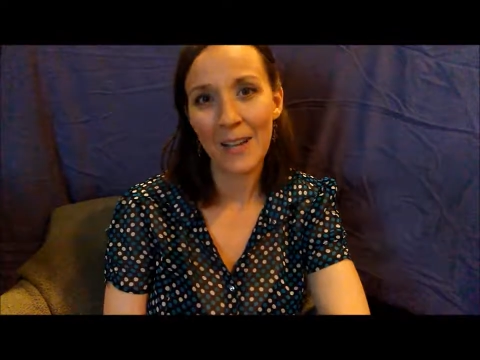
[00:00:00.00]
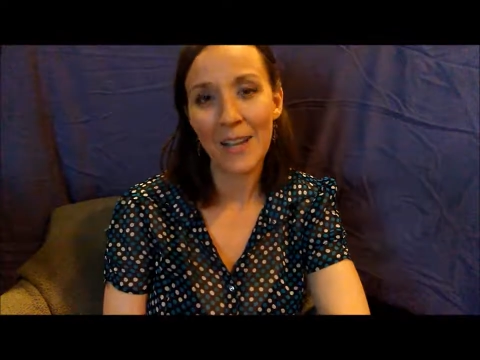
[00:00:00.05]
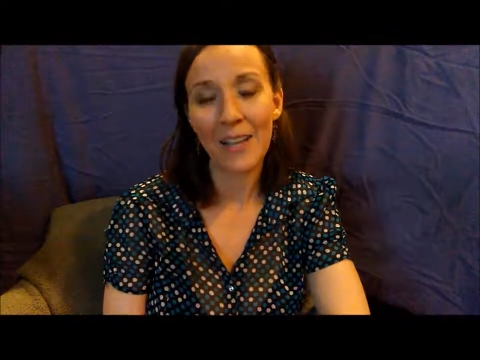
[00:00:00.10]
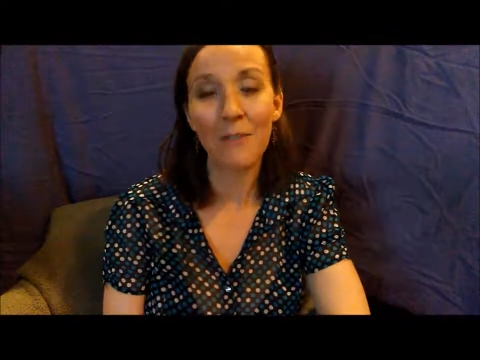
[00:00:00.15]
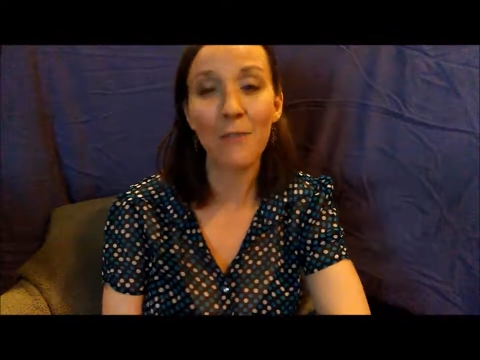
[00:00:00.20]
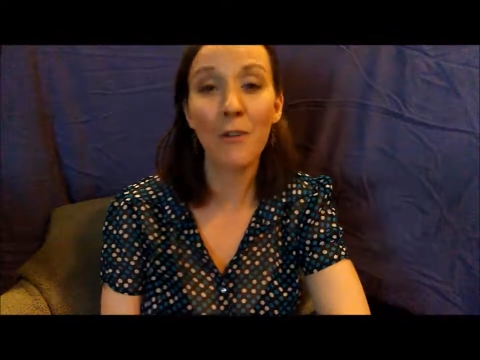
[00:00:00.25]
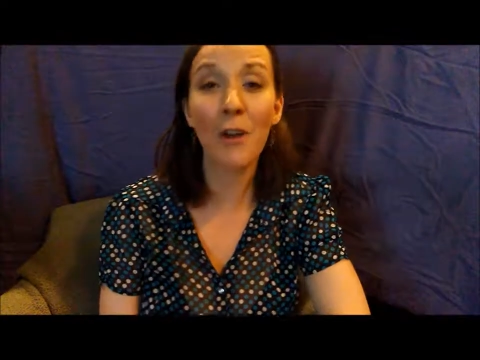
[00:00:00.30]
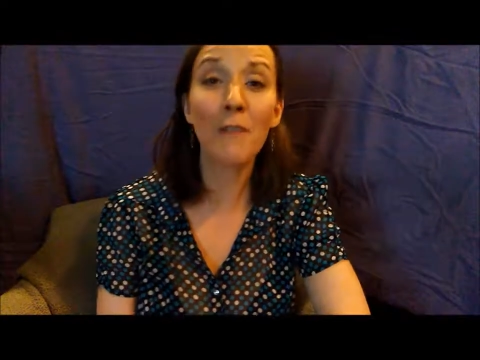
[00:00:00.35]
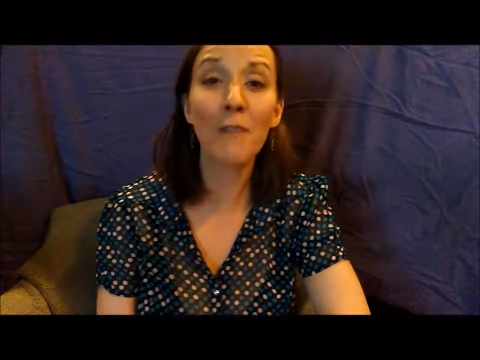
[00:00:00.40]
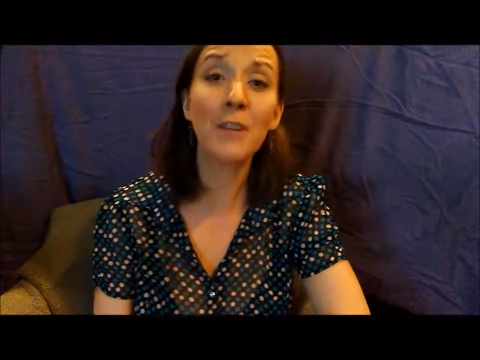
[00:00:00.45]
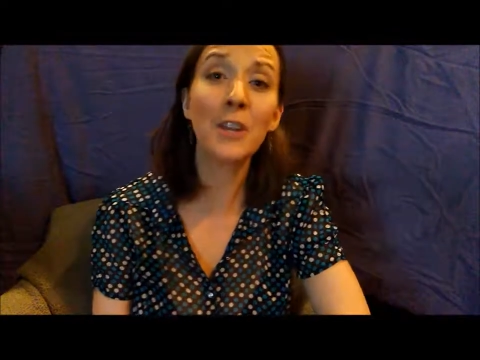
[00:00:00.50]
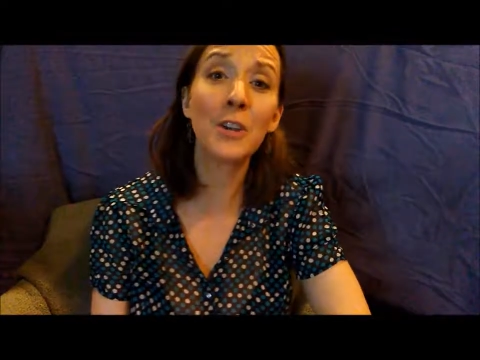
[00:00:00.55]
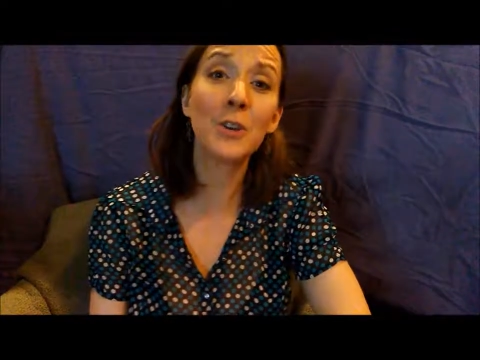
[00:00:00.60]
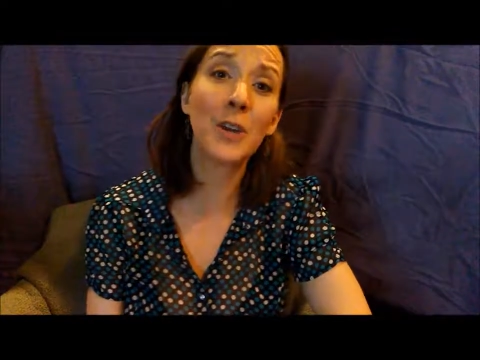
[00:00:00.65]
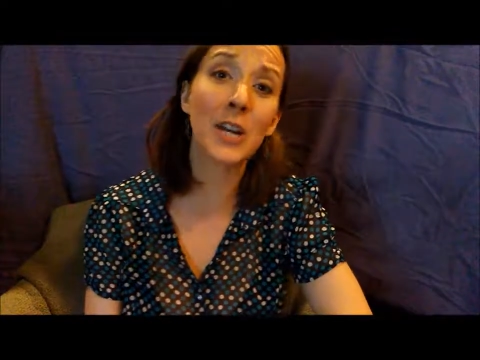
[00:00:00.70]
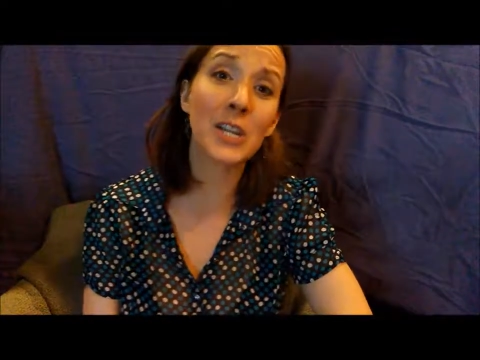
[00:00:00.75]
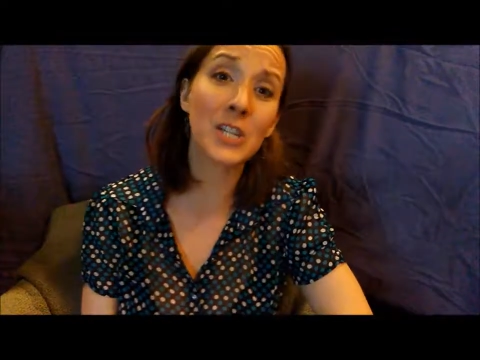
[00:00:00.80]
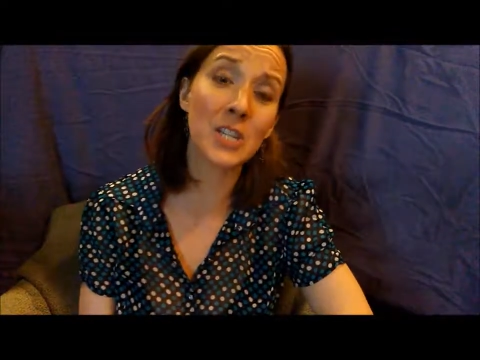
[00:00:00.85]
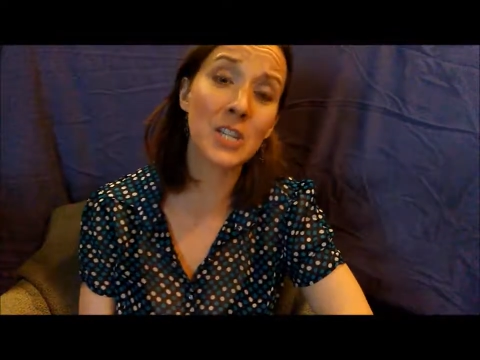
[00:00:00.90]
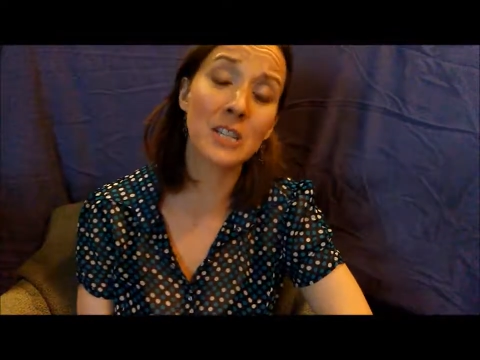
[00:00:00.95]
If you have any
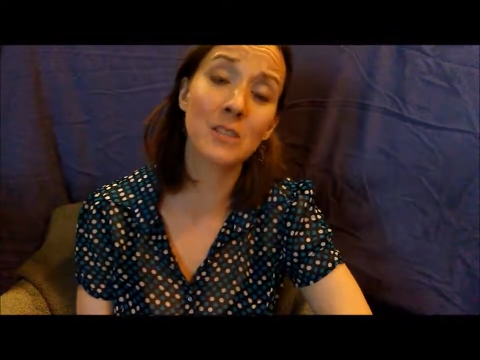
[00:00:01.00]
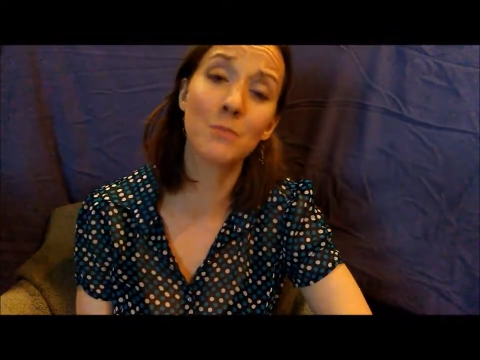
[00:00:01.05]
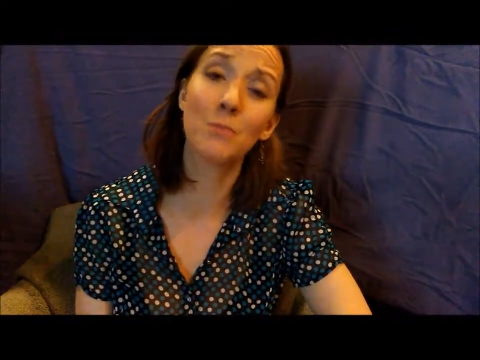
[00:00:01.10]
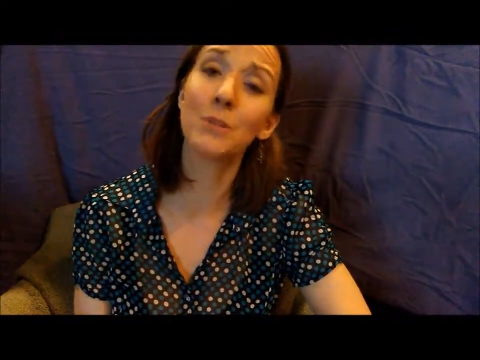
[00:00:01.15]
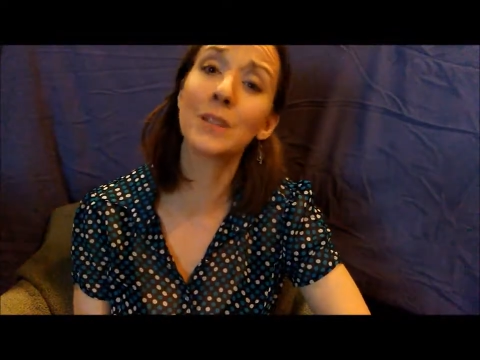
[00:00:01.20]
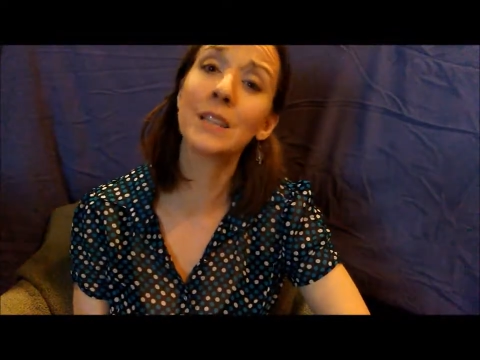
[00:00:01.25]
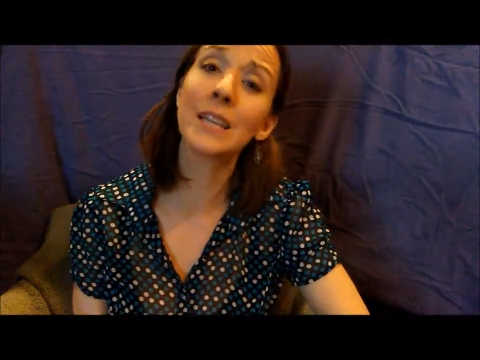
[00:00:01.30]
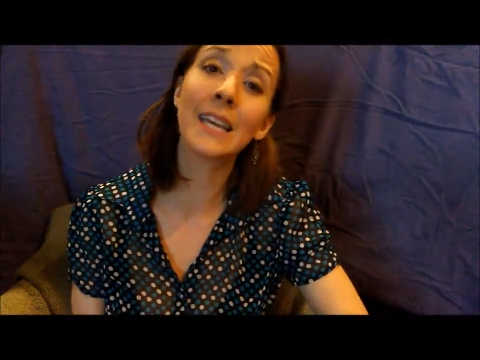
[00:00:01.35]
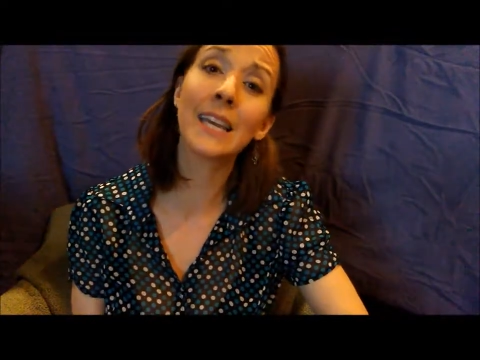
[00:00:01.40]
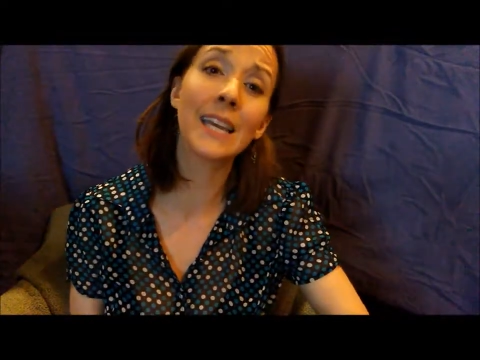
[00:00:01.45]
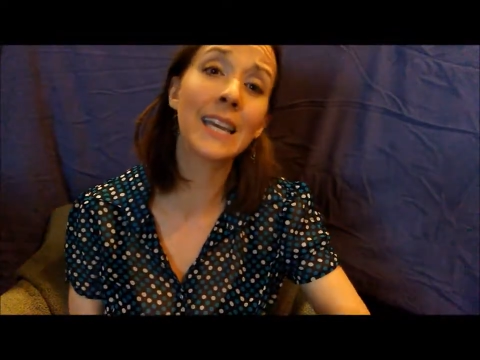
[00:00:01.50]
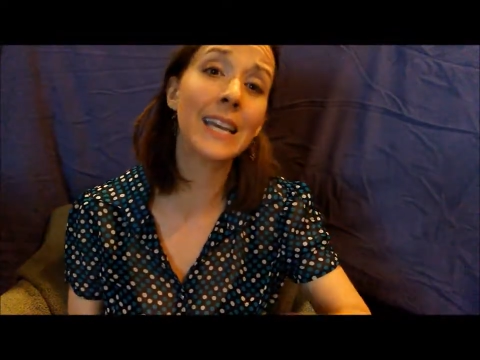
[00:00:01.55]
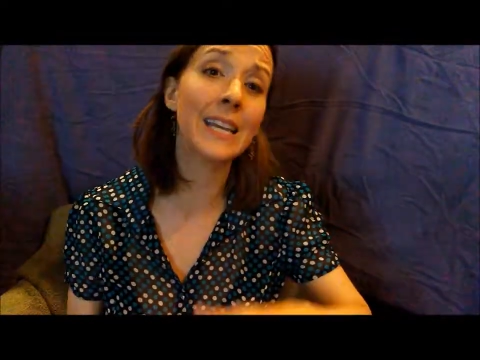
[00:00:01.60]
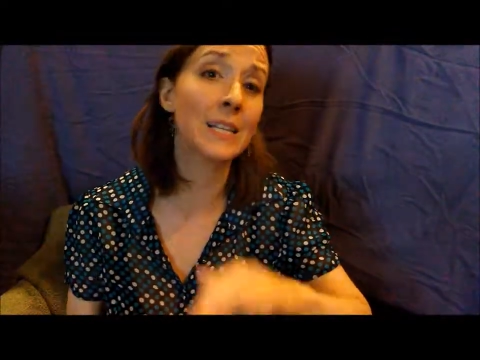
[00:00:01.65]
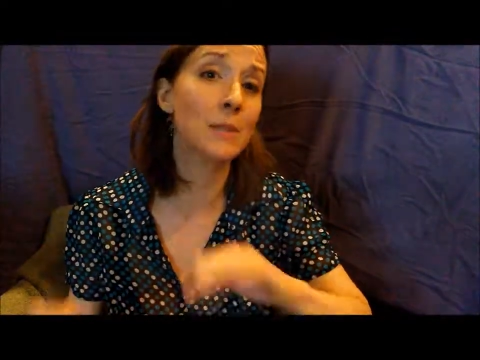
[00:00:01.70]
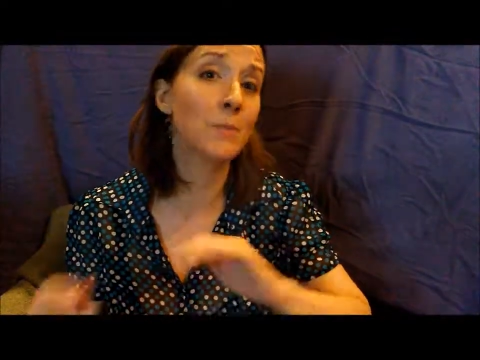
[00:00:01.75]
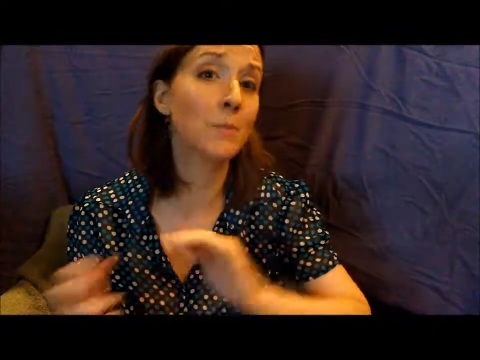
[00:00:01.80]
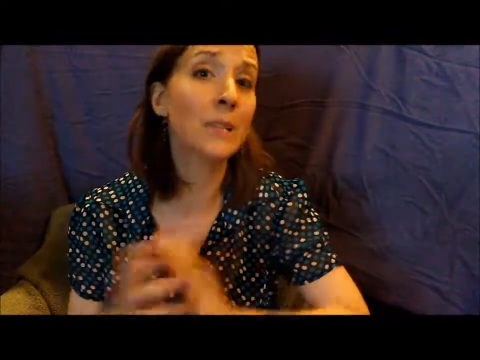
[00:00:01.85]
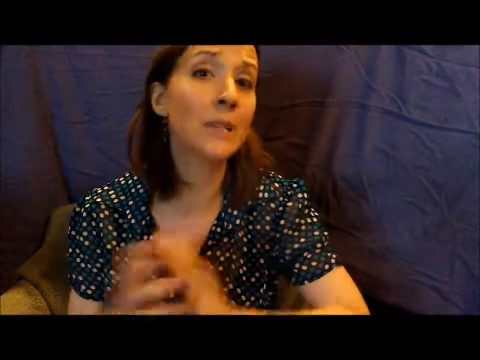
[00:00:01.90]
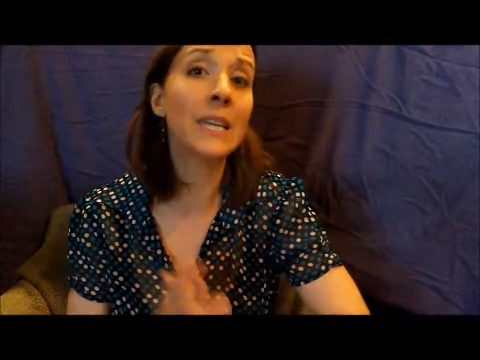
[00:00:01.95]
questions,
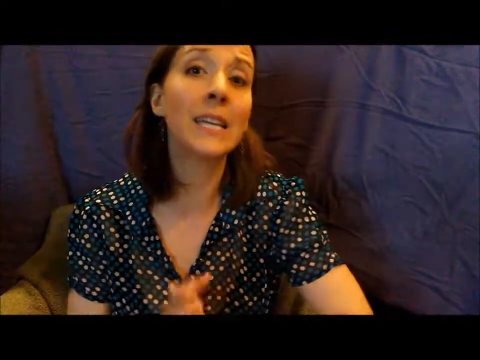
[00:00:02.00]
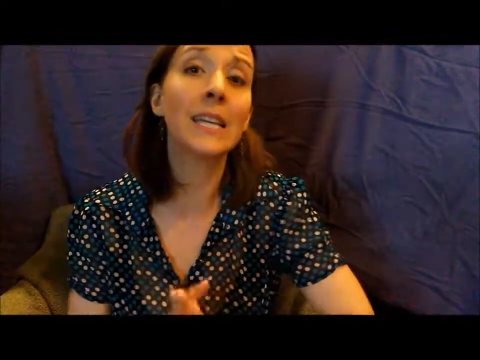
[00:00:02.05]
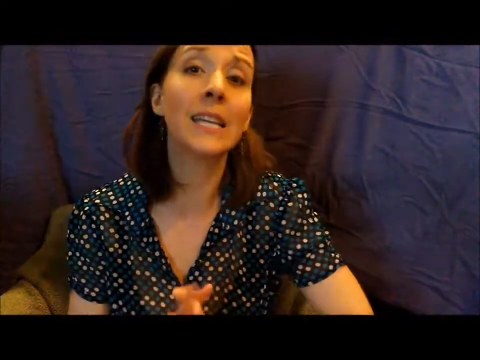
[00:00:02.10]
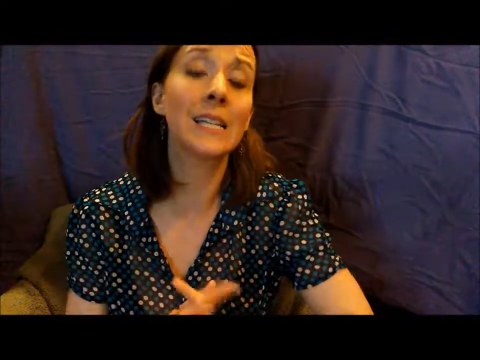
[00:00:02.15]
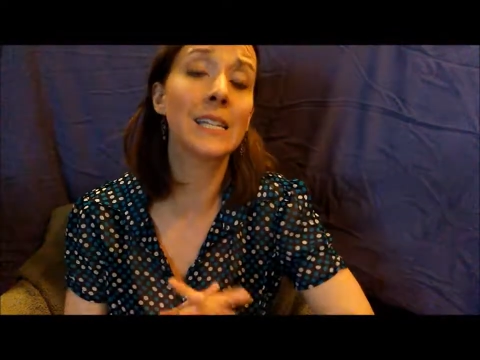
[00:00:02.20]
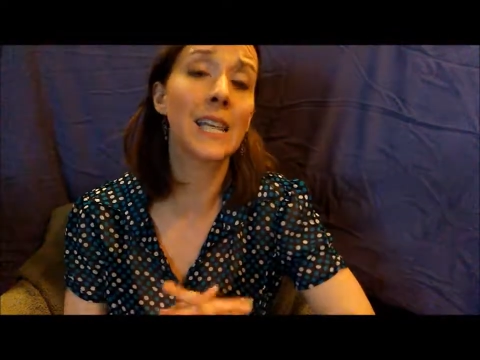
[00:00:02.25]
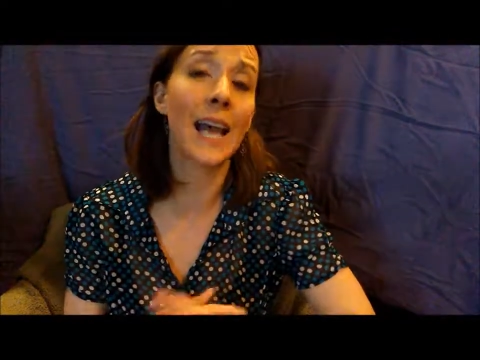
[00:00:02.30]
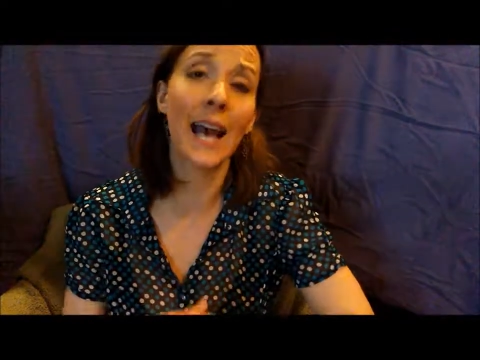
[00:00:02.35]
please